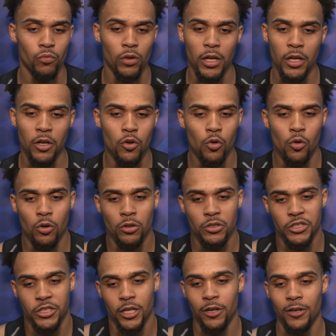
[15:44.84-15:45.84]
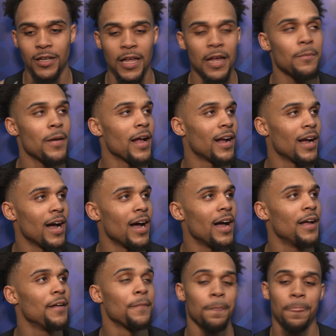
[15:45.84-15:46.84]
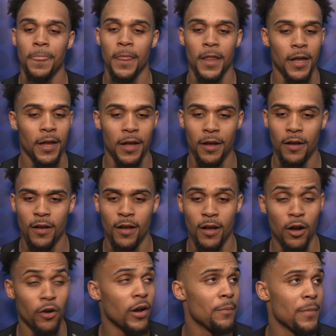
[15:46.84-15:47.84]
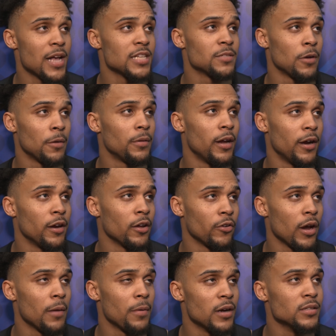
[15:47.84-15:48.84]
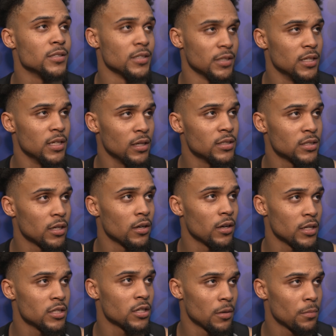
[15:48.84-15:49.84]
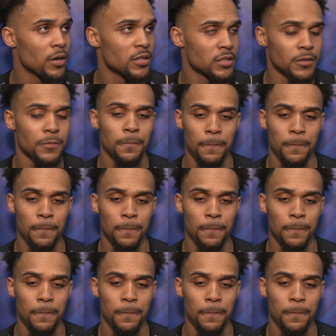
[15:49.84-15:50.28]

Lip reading: Really cool, chill, laid-back guy. And a great basketball player and a great person. He's a good person.